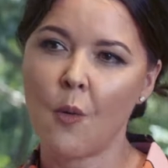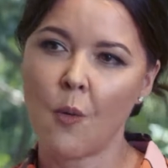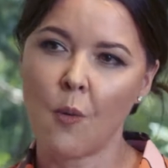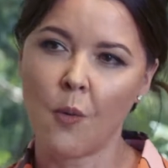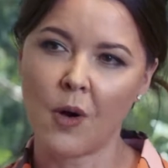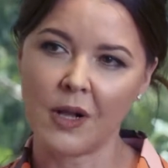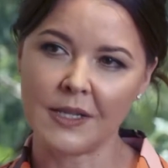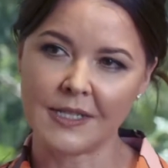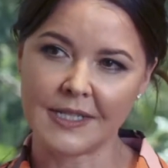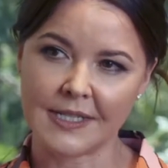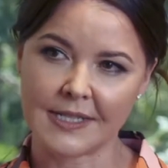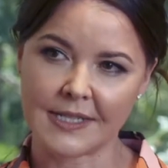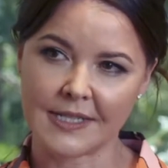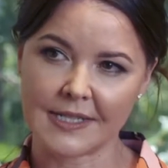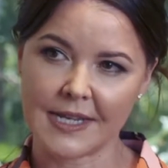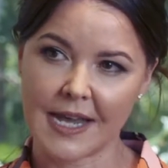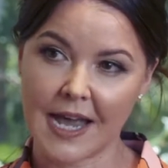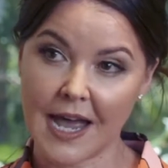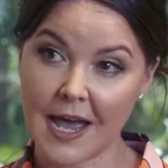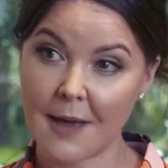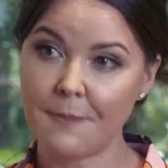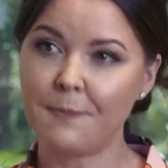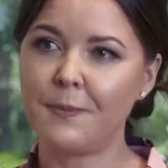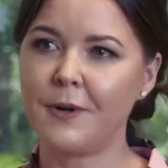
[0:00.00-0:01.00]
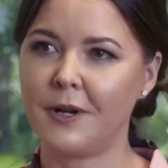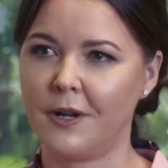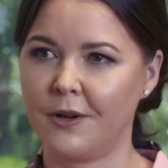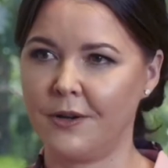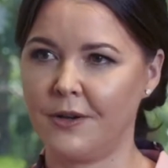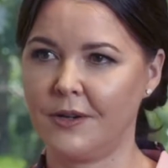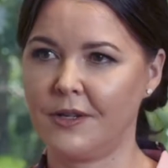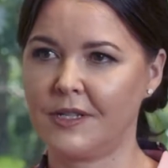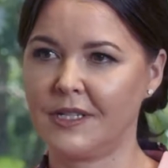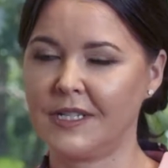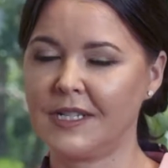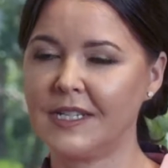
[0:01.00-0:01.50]
Once it's
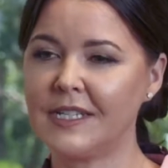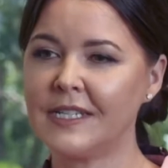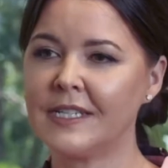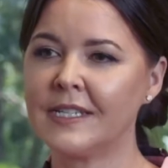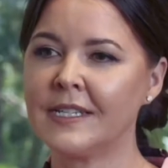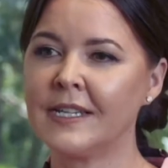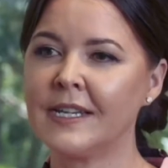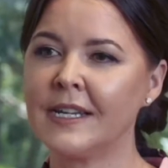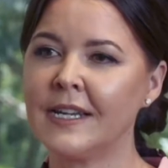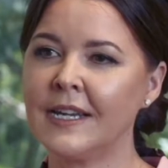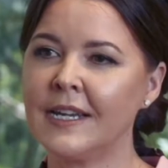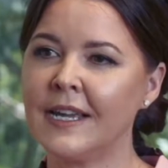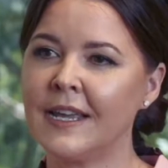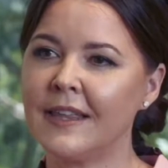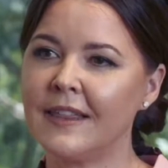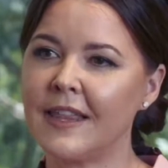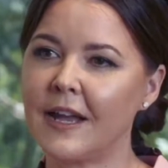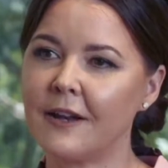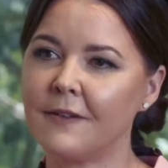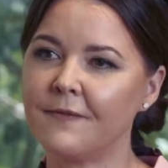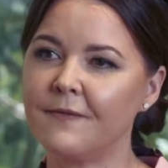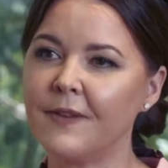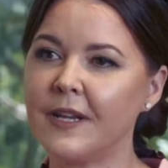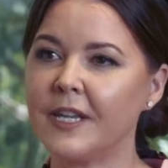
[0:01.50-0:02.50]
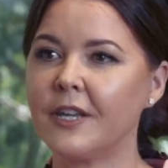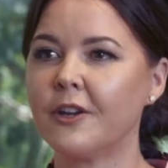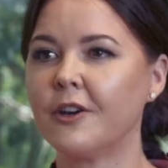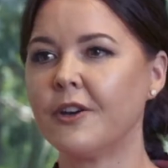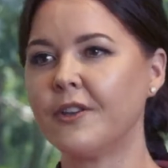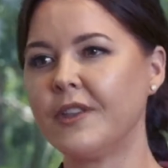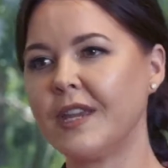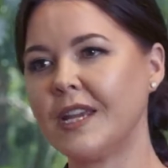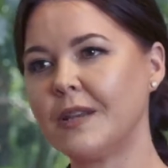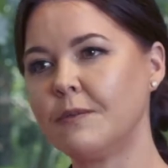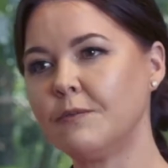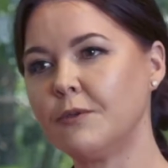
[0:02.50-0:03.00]
uploaded, that
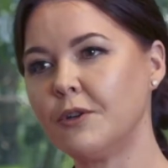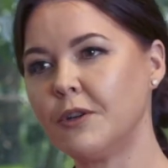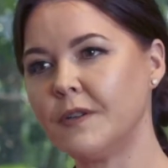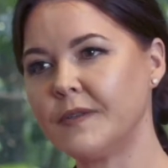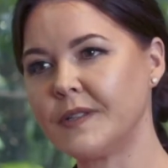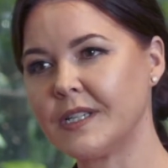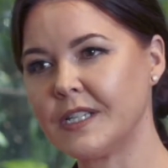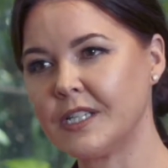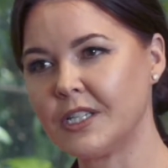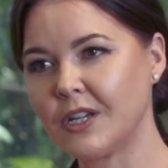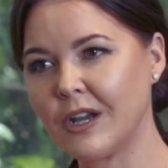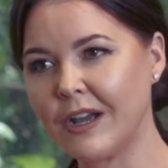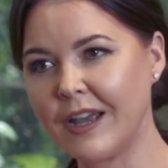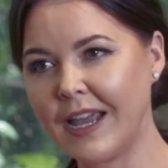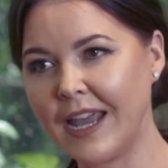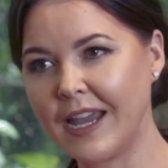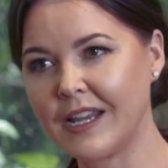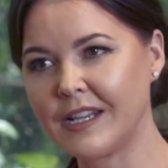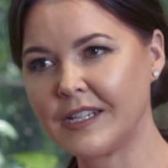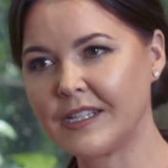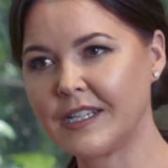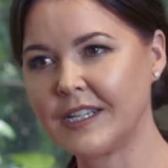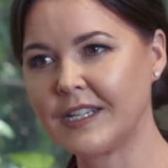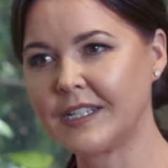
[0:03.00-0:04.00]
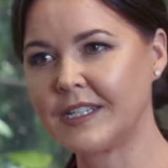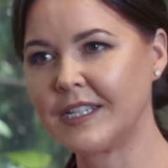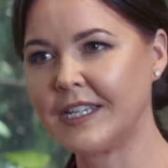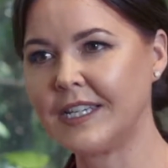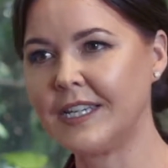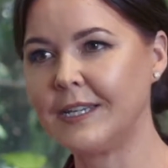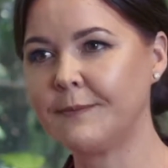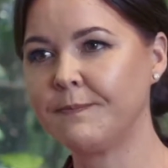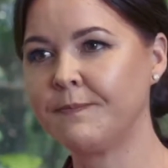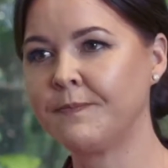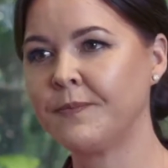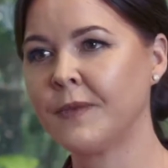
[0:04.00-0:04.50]
video then moves into our editing
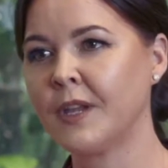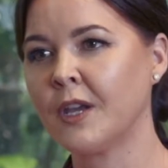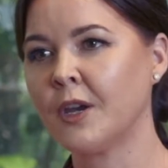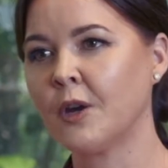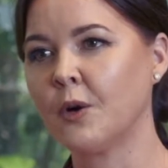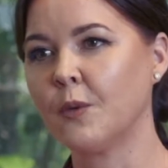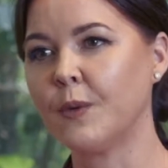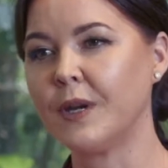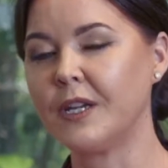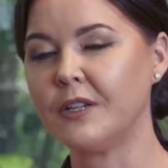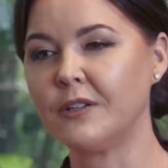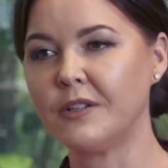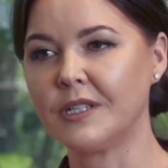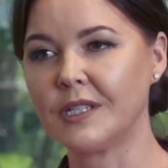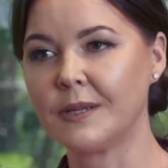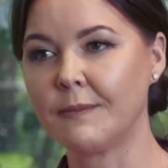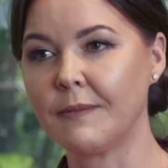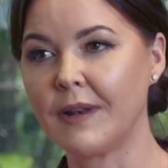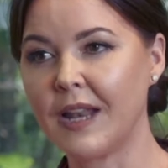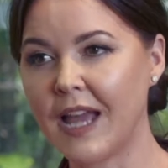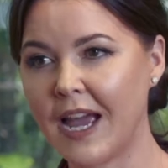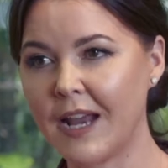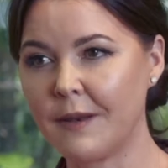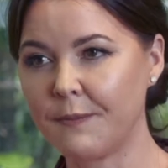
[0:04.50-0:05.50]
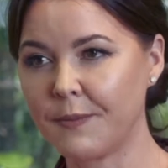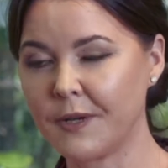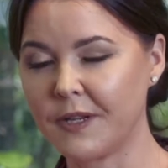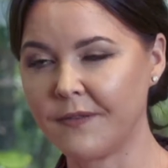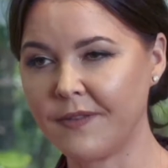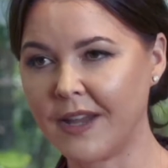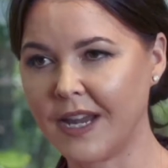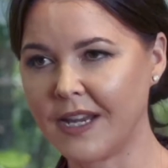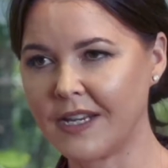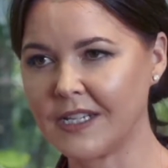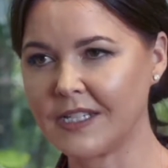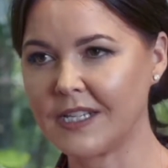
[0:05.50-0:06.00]
team. We do some light bit
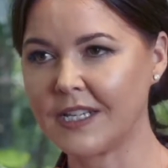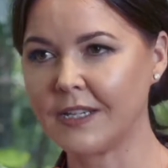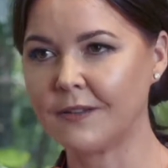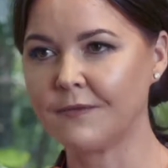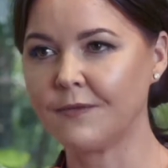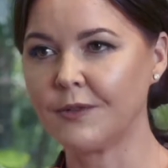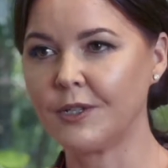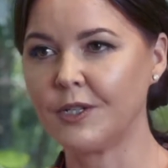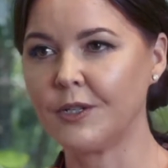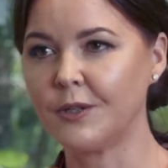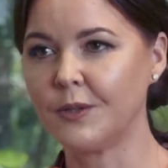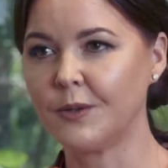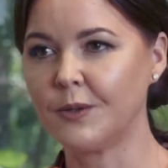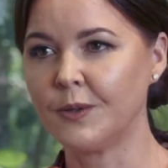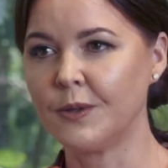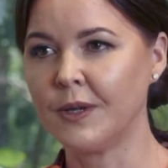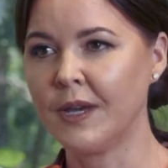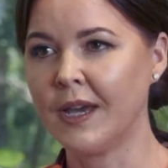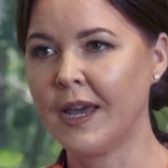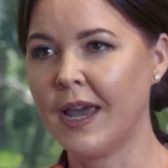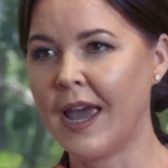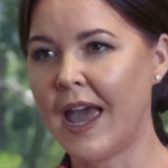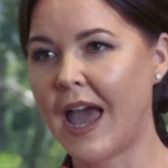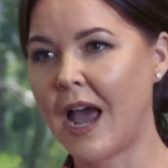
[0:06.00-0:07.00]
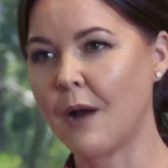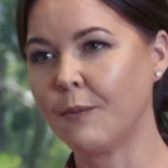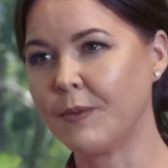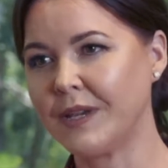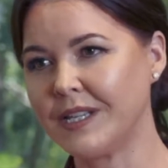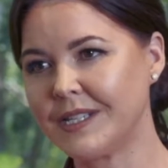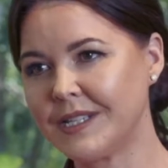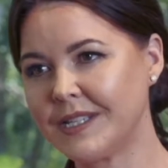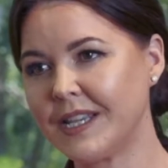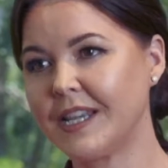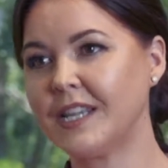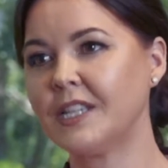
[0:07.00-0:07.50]
of editing for you, and we
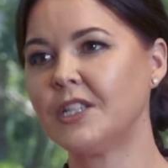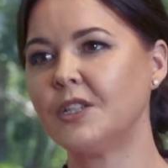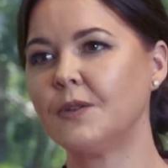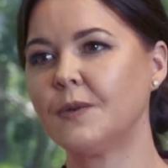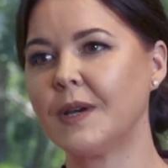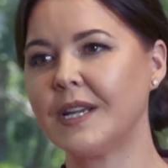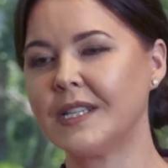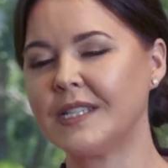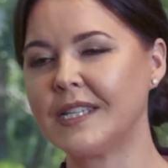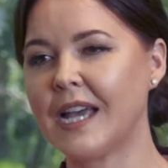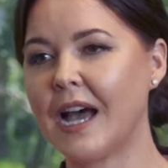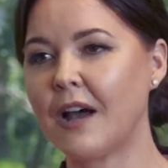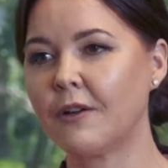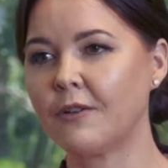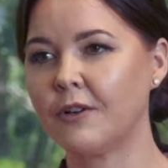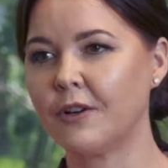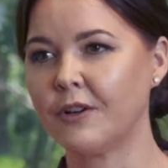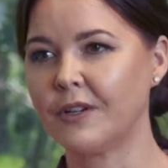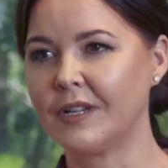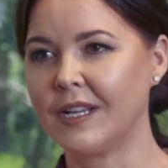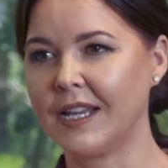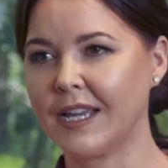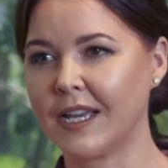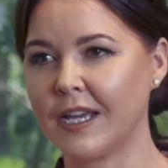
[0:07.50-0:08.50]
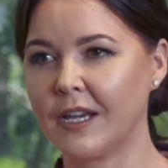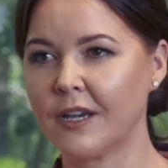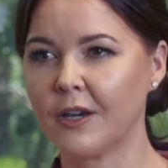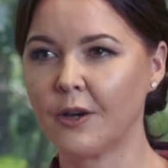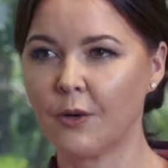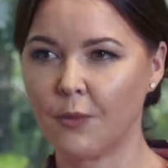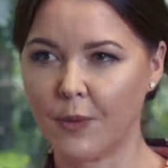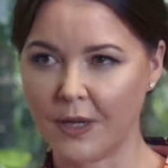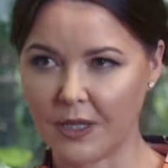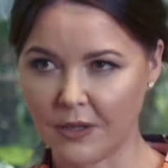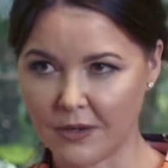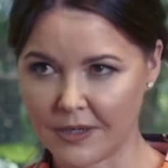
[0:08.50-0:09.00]
send you a download link
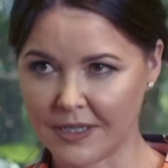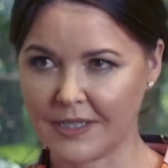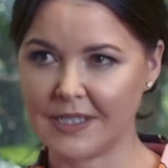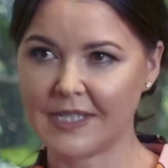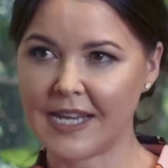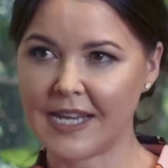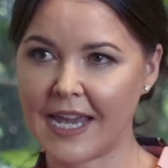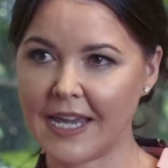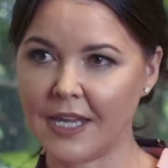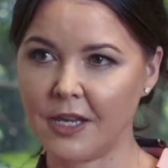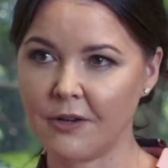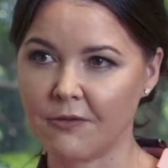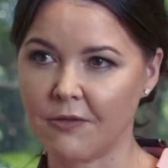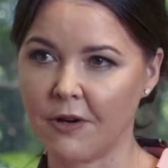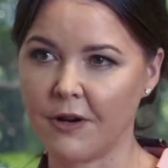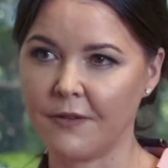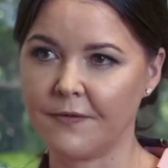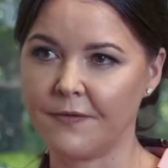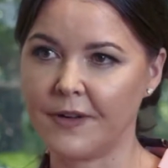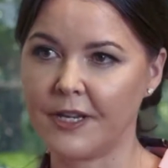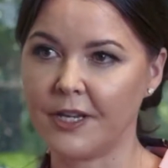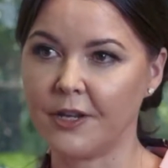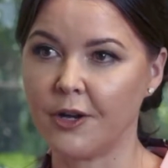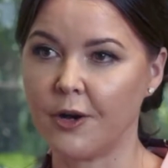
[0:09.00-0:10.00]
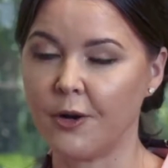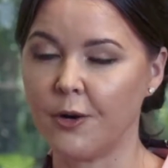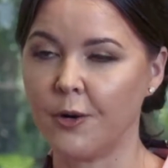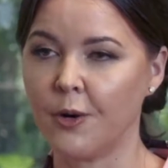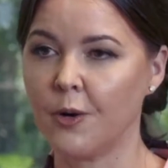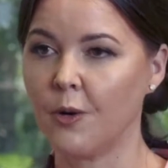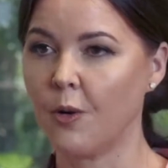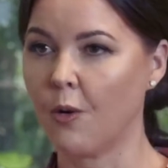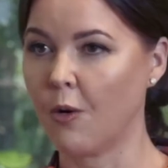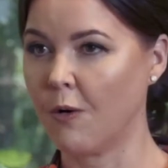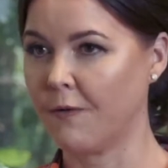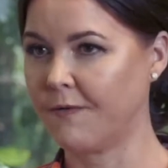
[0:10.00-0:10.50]
where you can take your own video
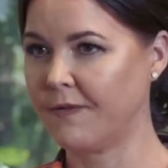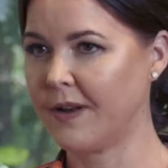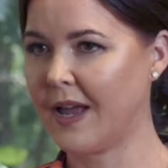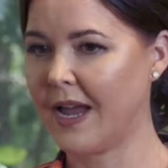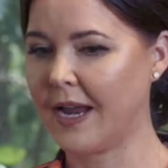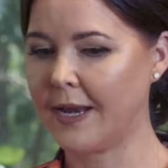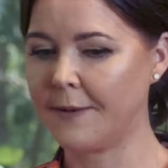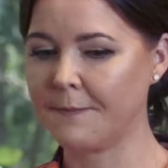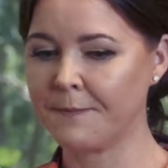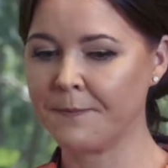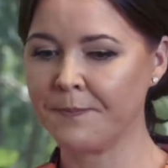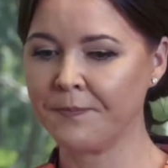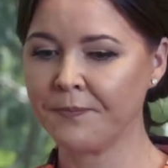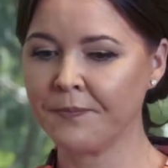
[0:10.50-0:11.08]
offline.